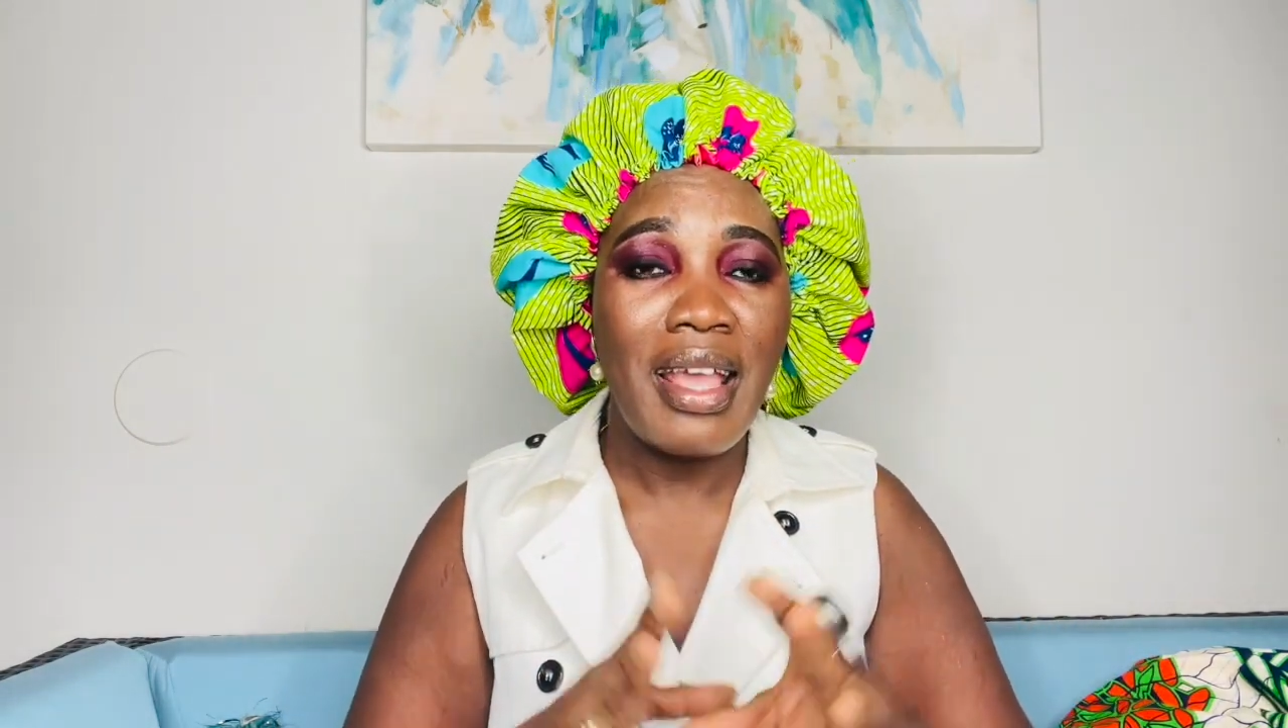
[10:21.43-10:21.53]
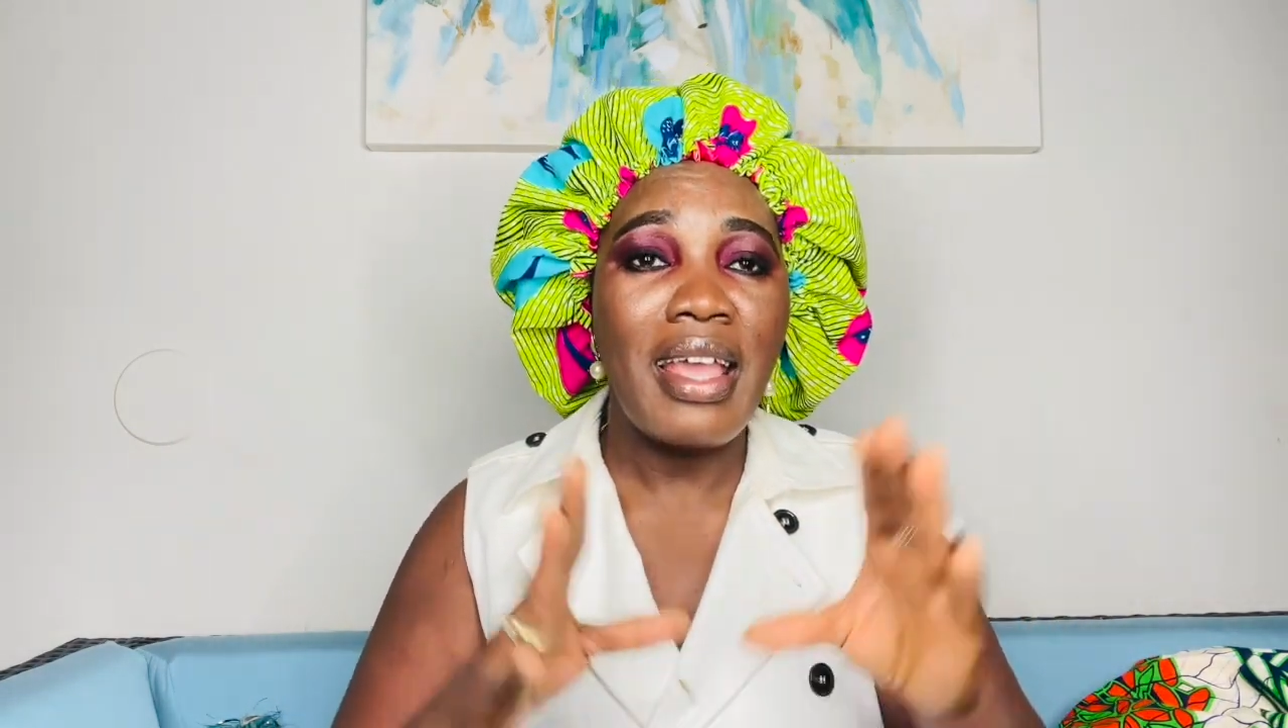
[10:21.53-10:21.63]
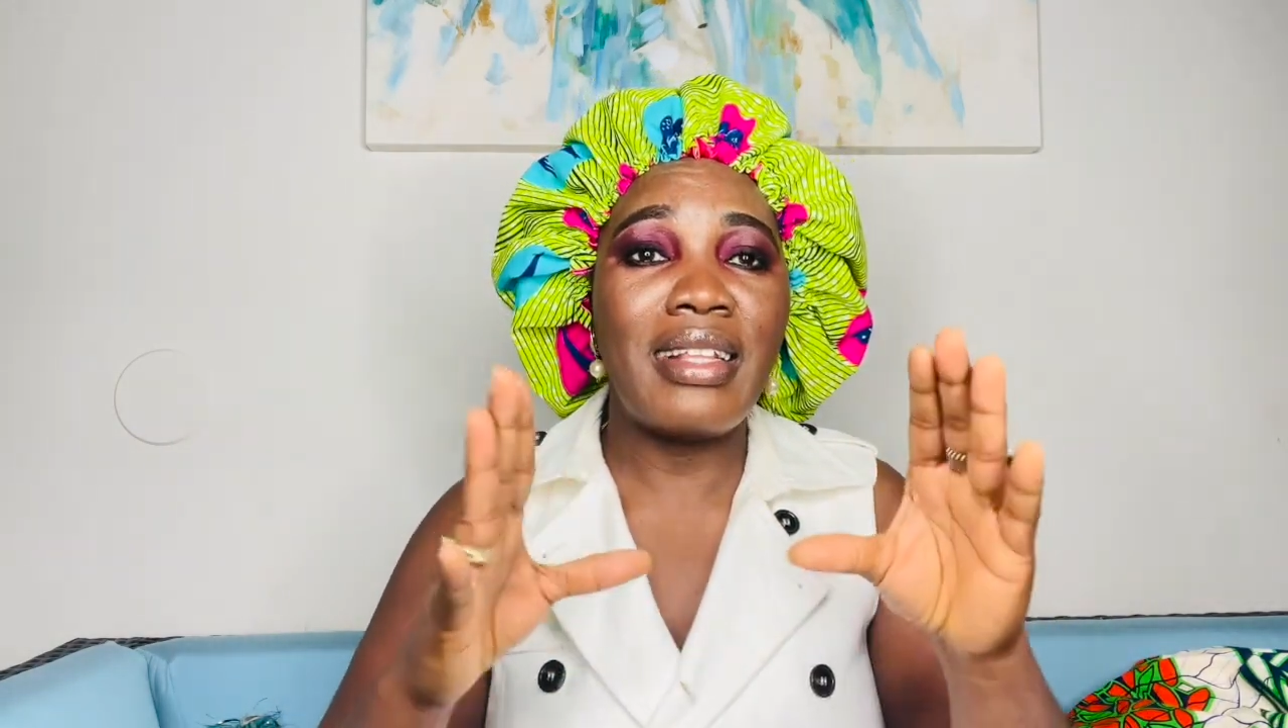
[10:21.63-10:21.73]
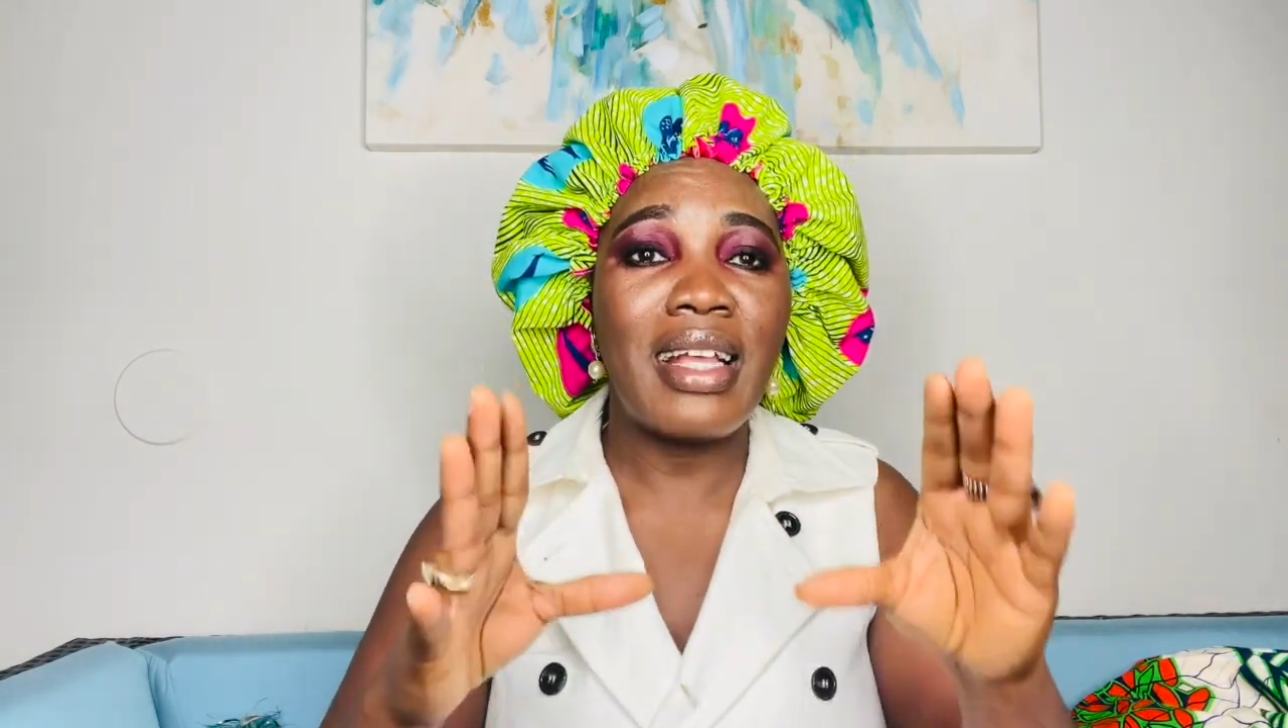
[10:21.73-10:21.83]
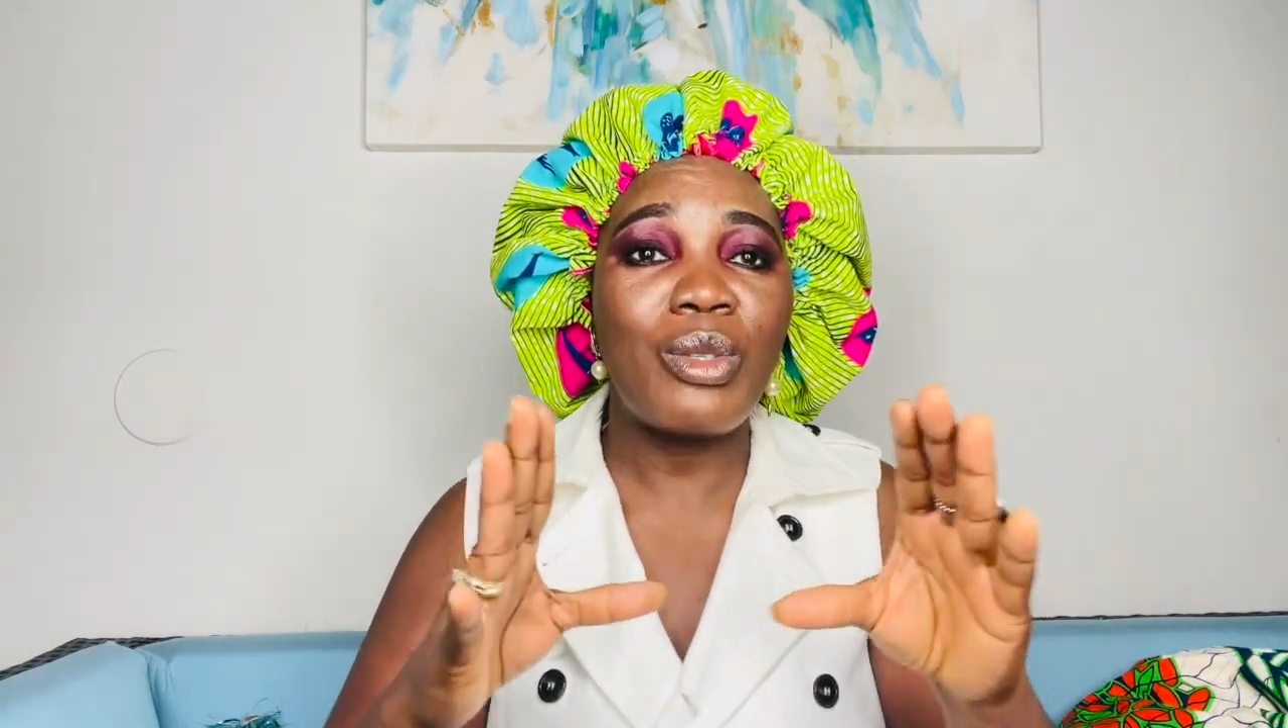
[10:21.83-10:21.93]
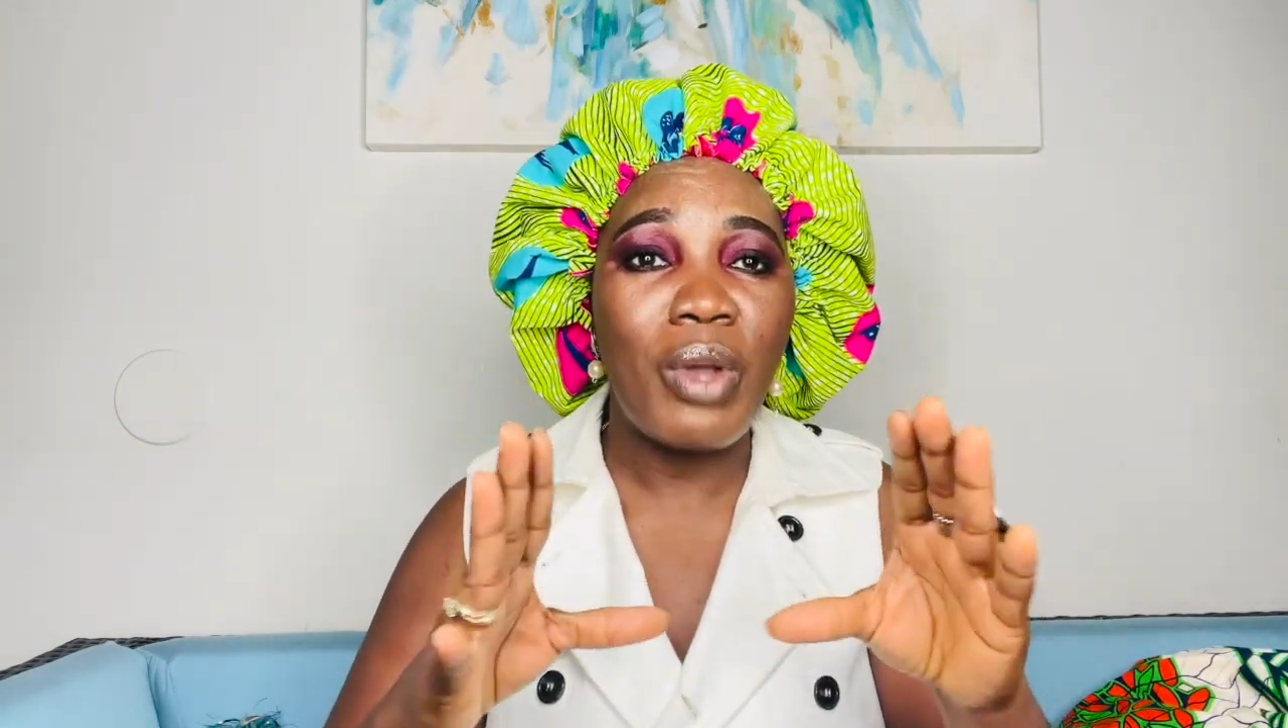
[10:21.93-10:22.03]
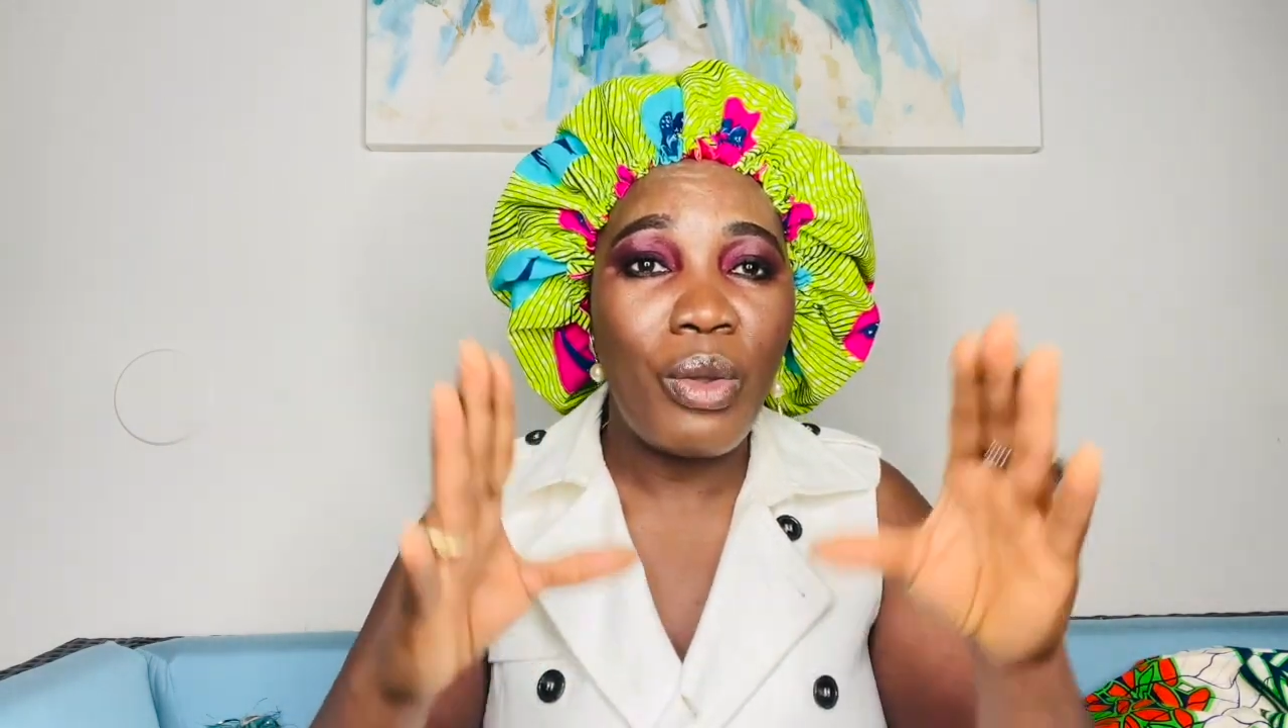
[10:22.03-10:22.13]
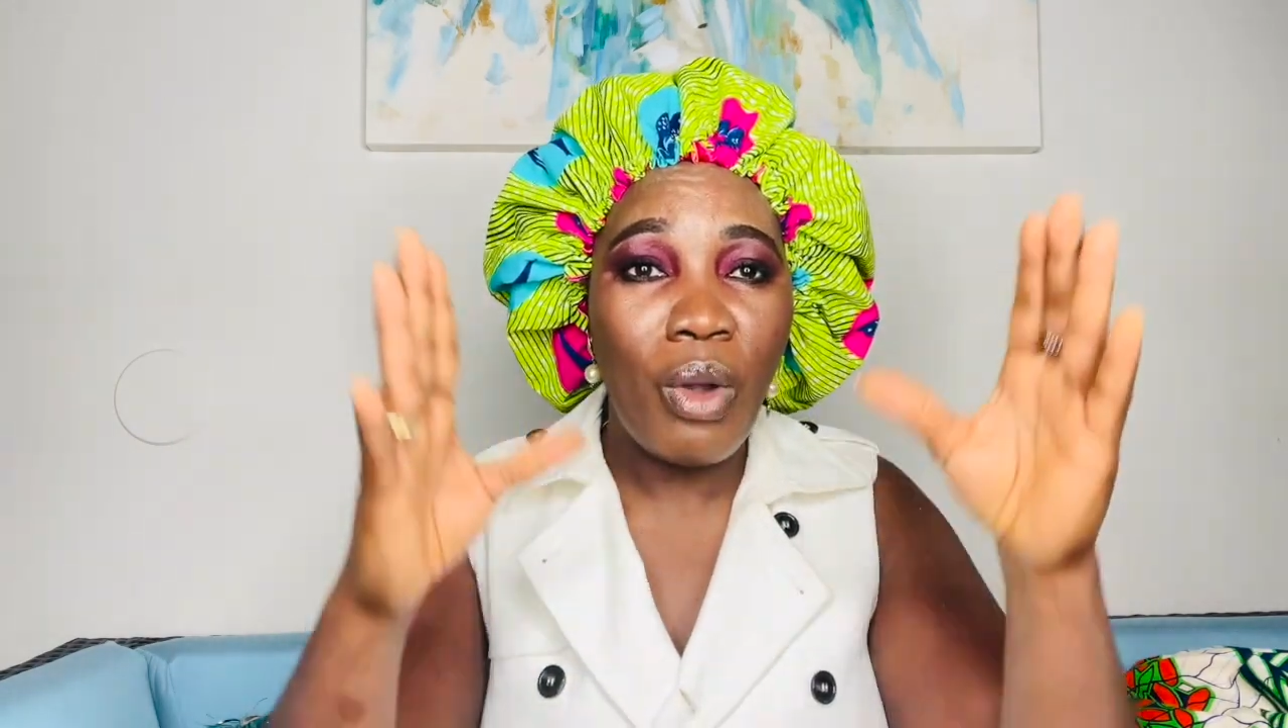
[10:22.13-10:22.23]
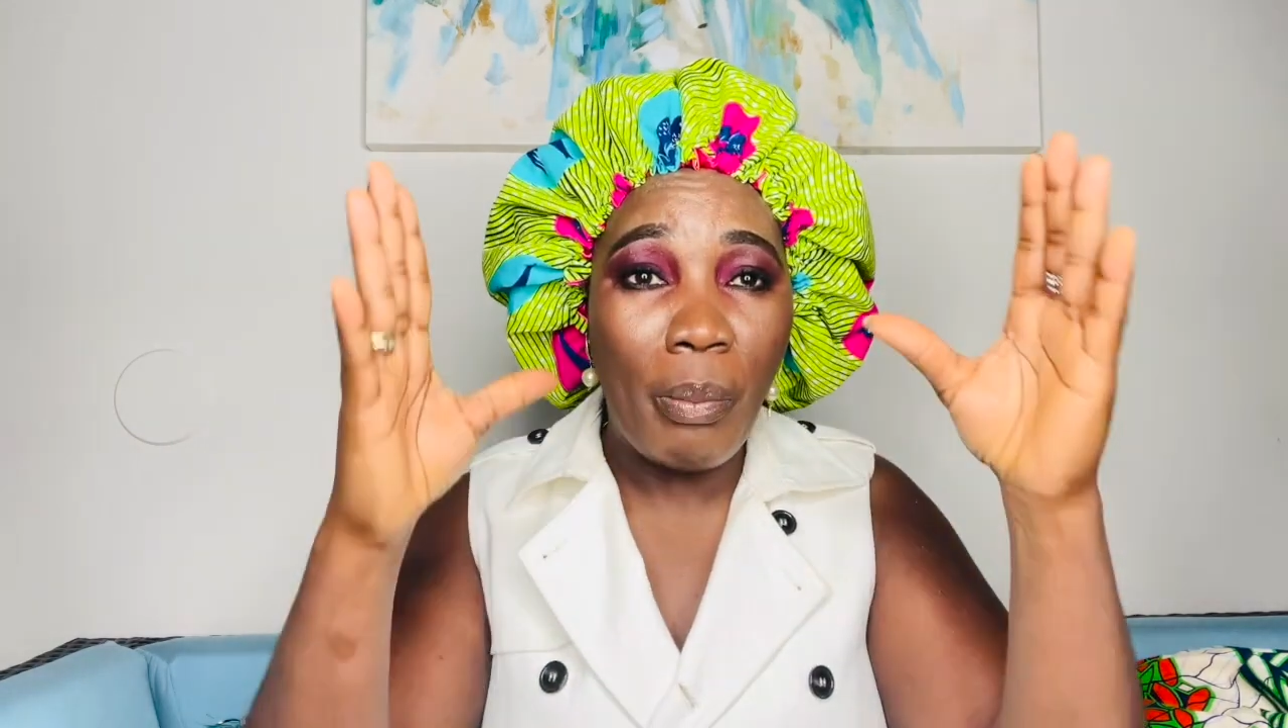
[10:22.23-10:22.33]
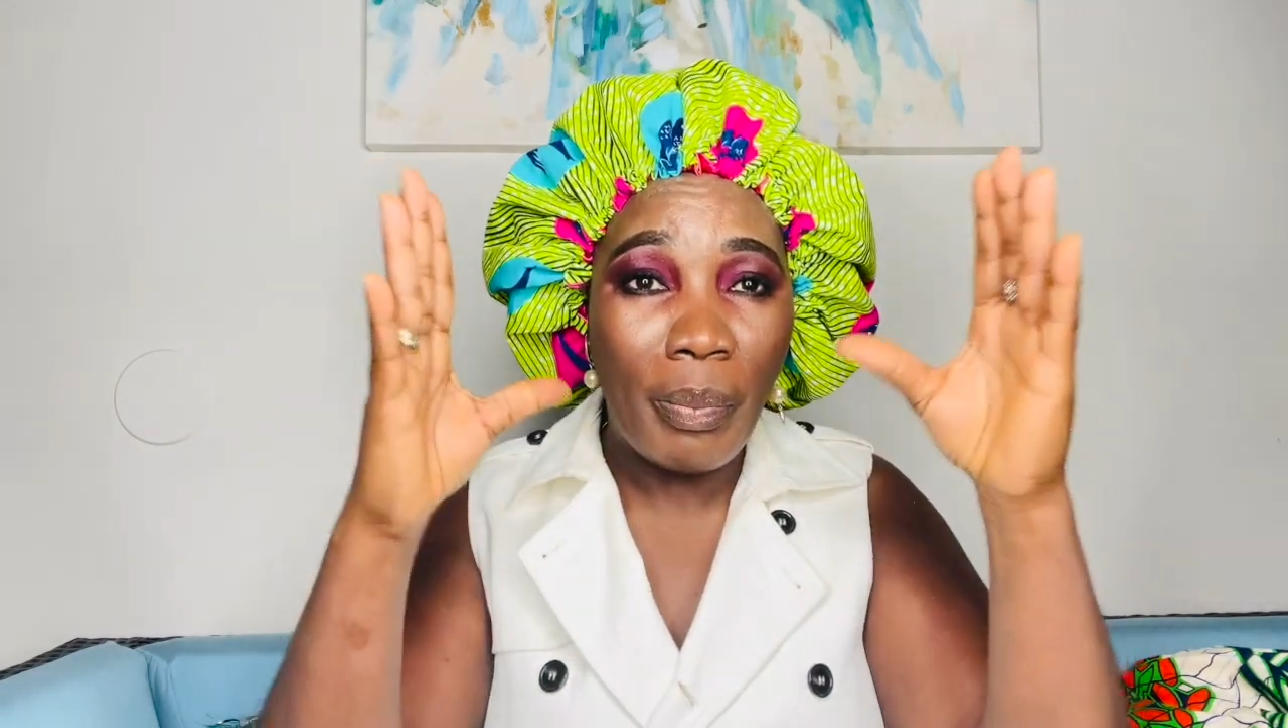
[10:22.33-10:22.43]
And that's why
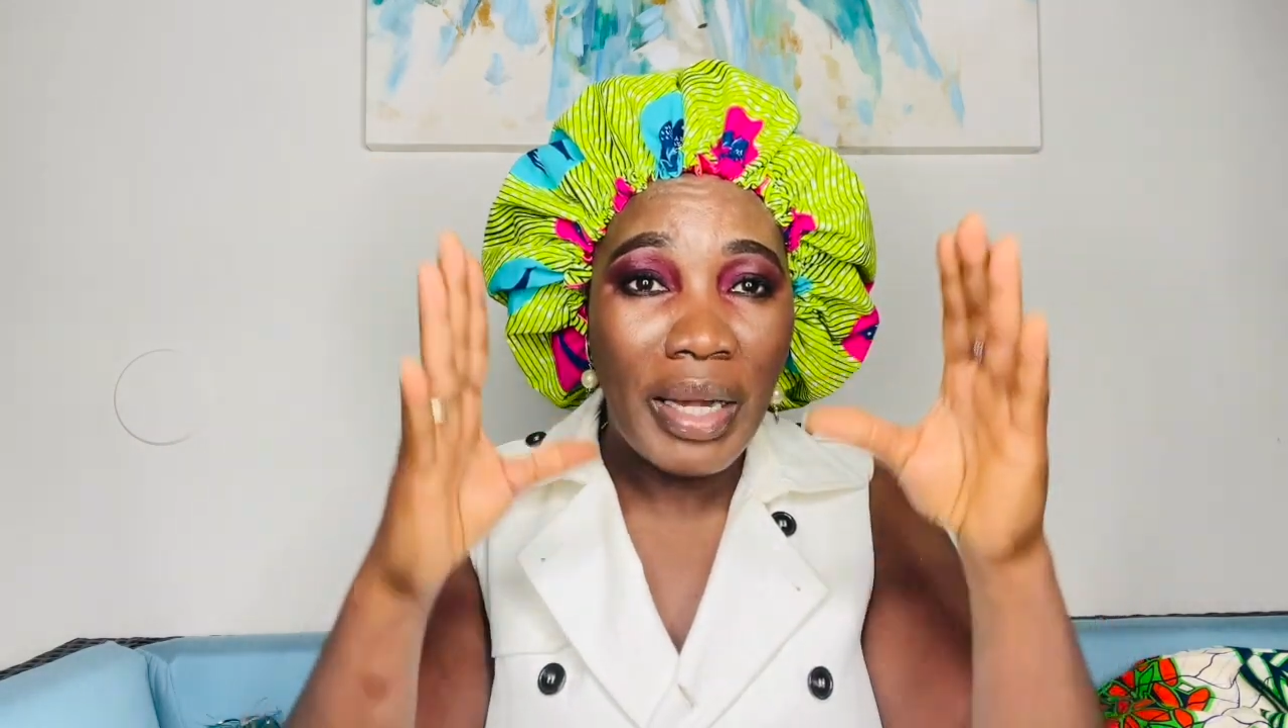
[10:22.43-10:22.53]
we're